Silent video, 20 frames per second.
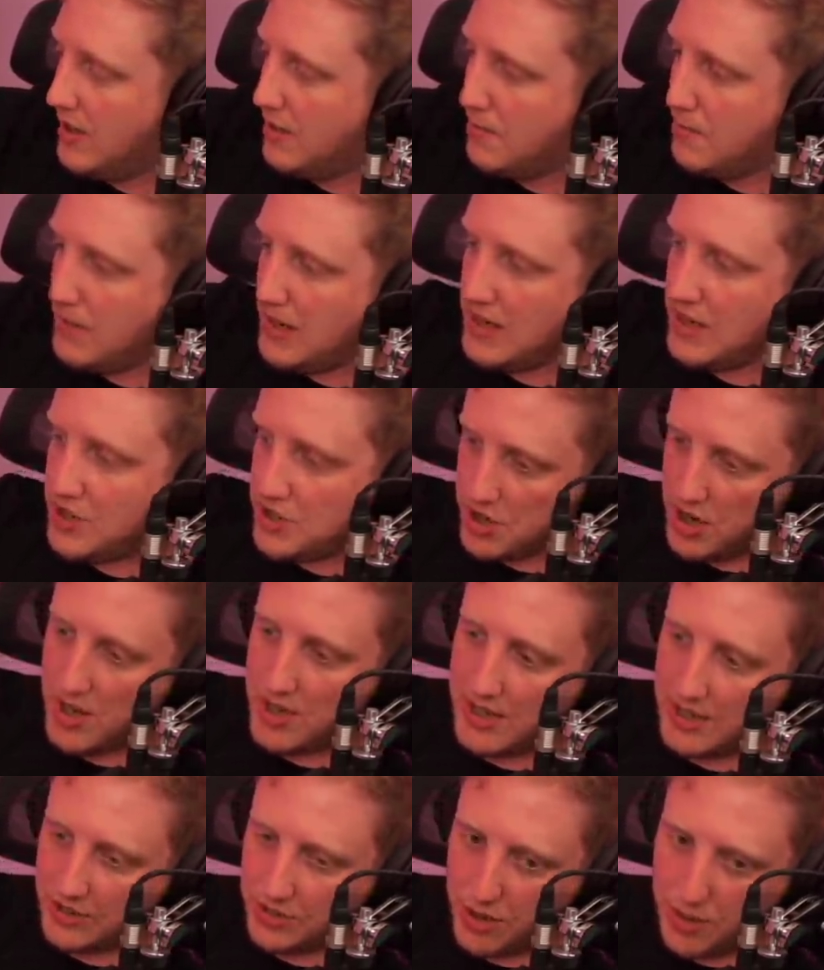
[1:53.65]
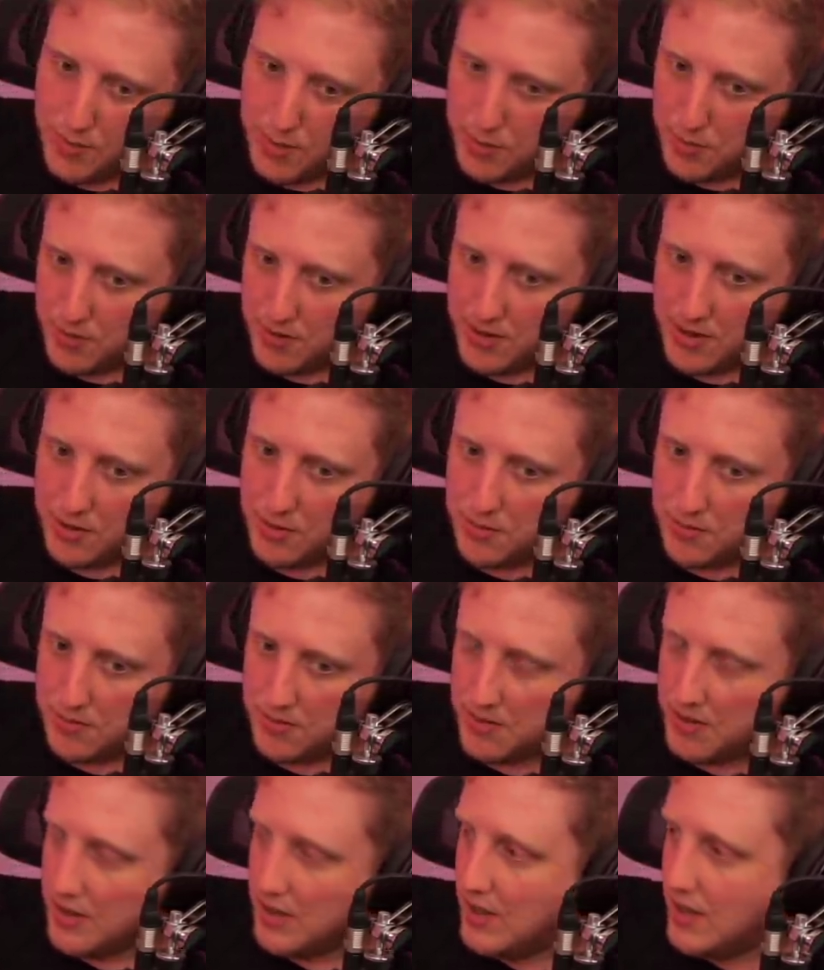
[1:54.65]
Me, Charlie, and Tommy were in our own.
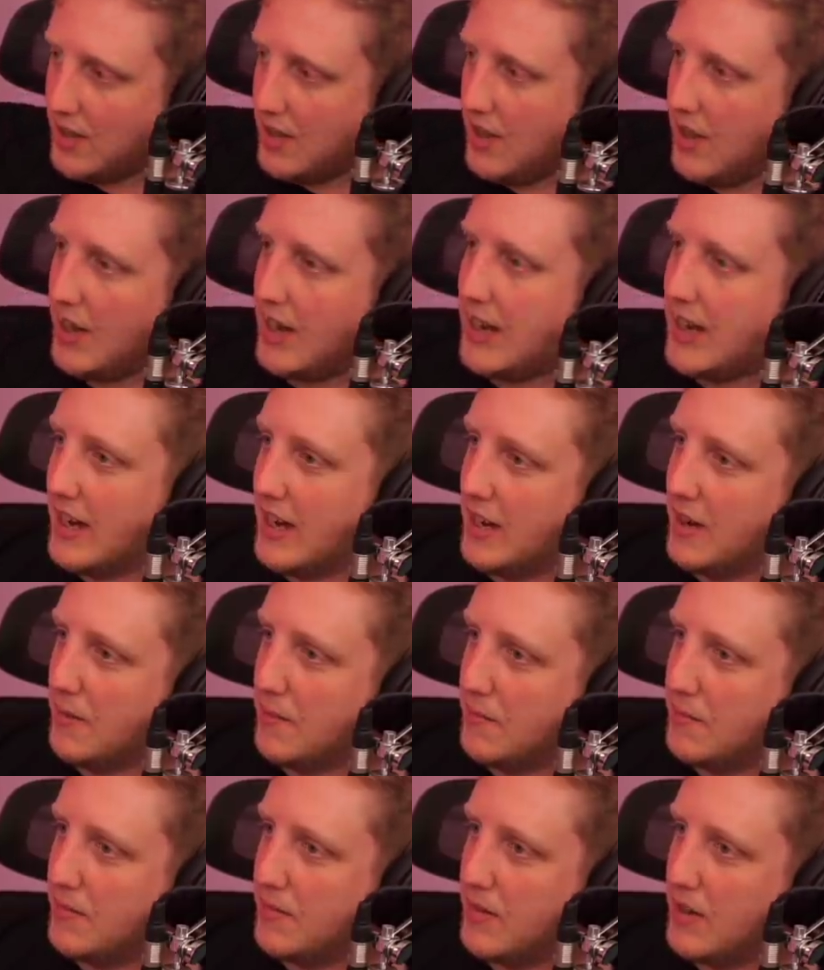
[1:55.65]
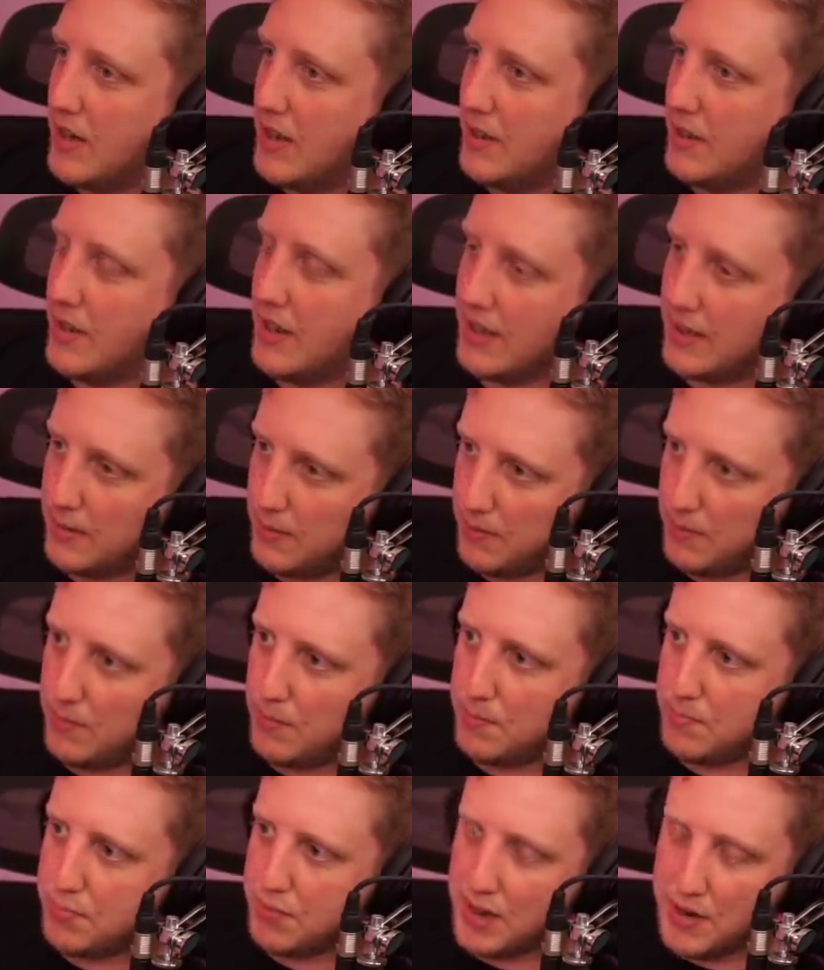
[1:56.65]
Um, and like
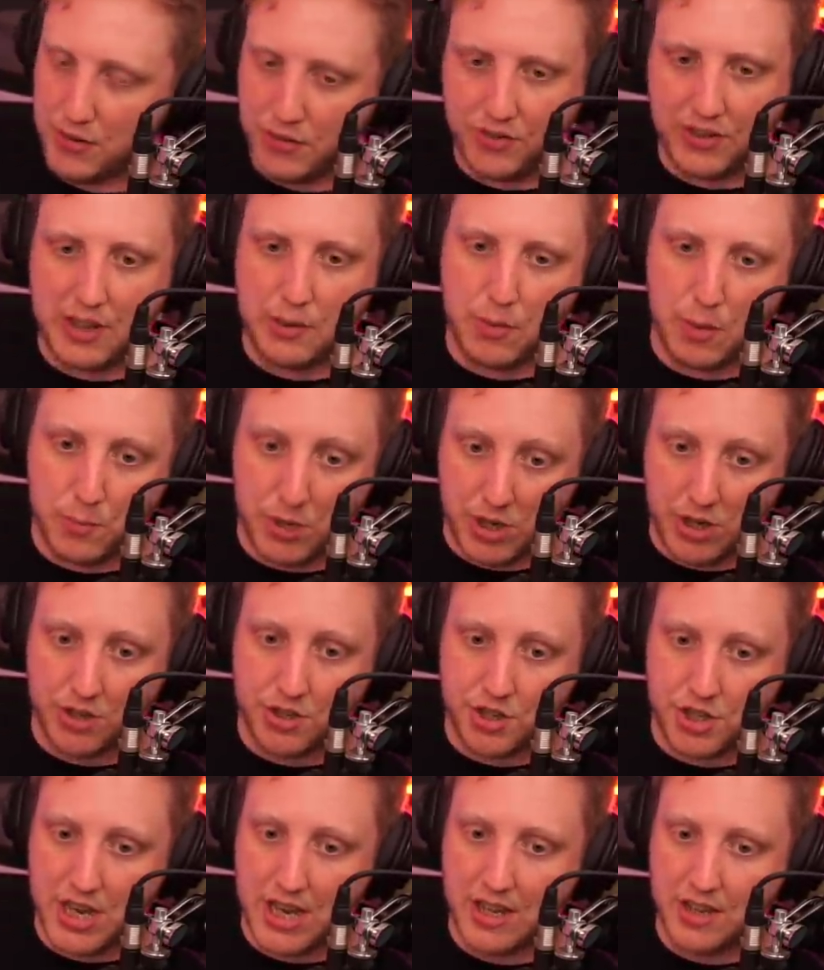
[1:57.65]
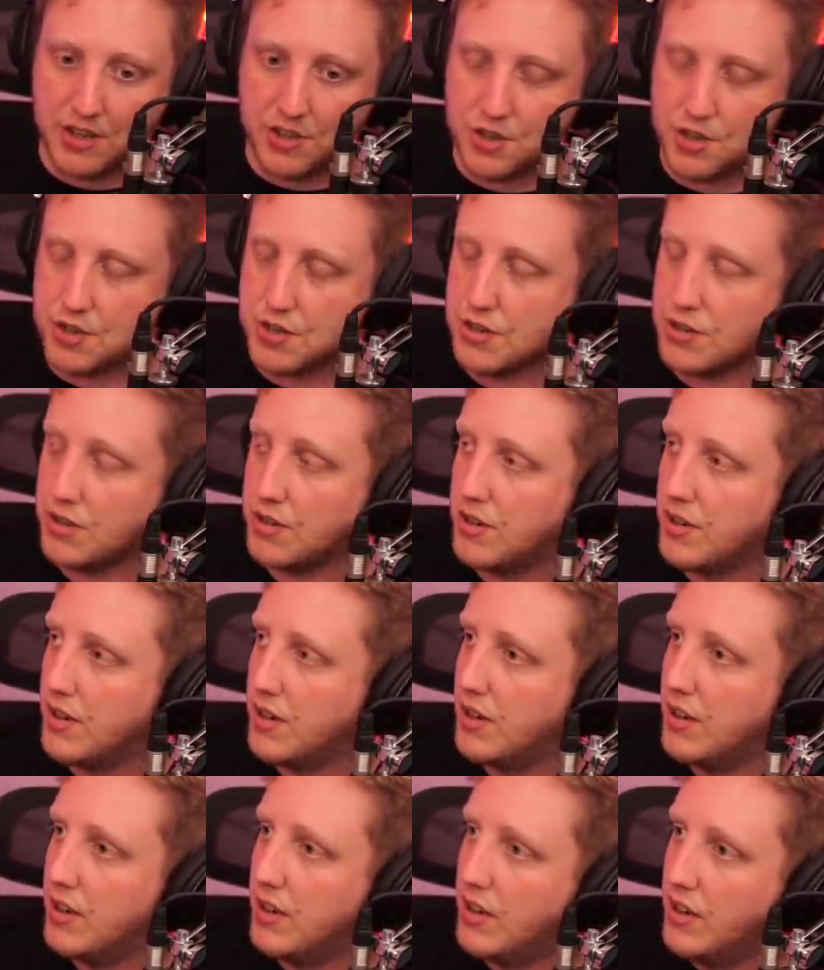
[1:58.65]
previously, when we got changed,
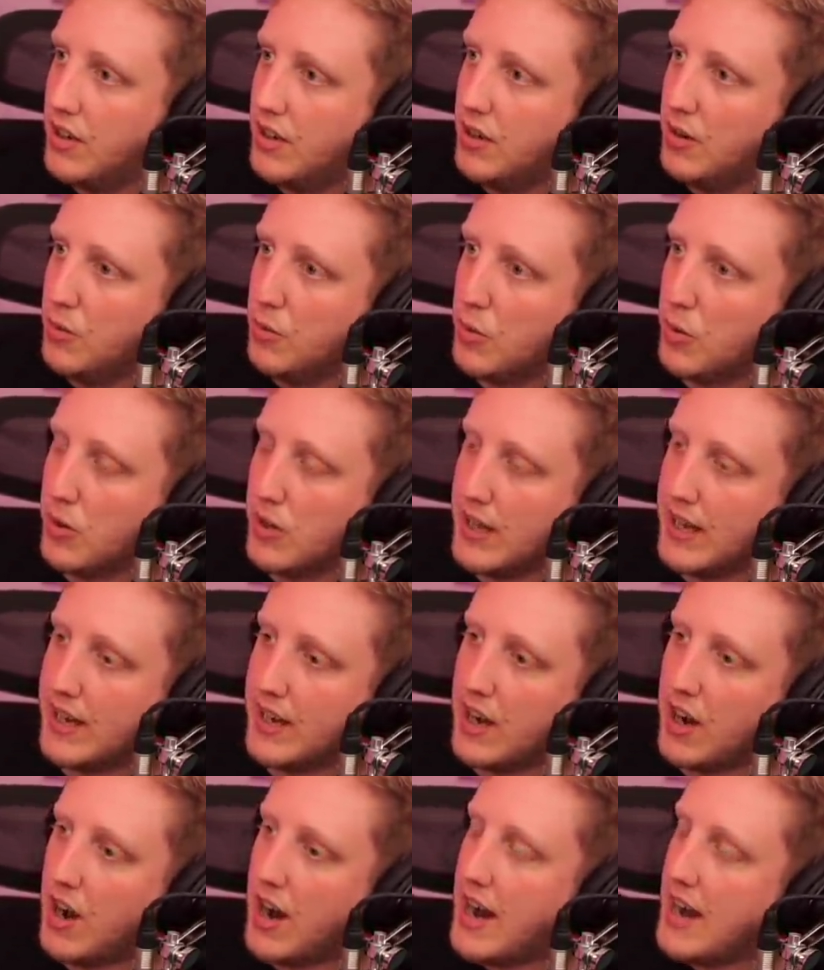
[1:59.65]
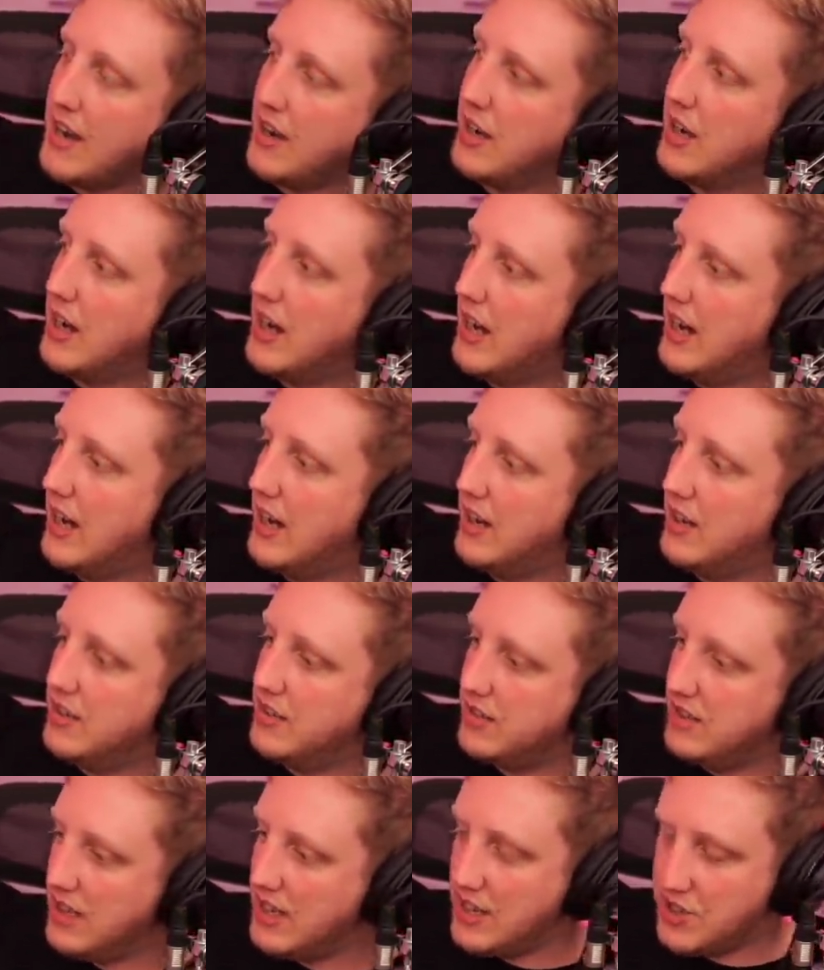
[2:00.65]
we were like, all right, uh,
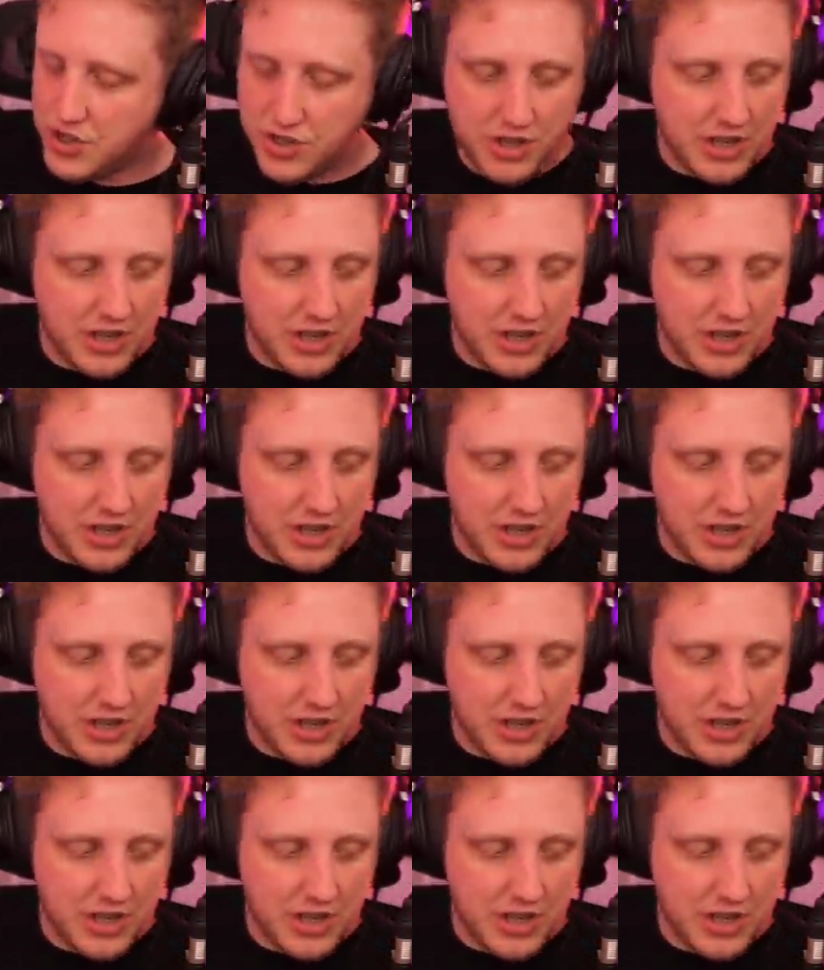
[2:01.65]
each